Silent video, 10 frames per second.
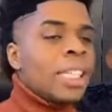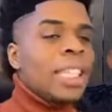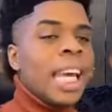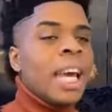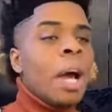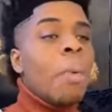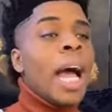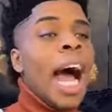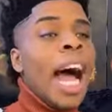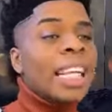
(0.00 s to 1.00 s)
See,
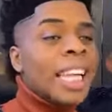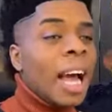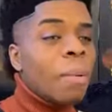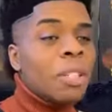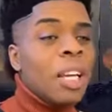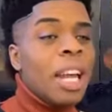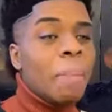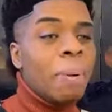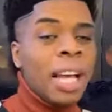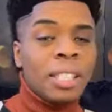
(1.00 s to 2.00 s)
when Isaac was in
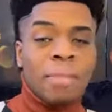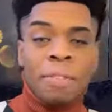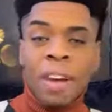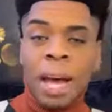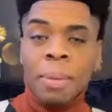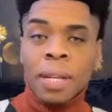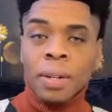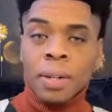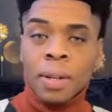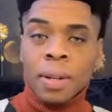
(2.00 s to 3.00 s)
that place of a famine,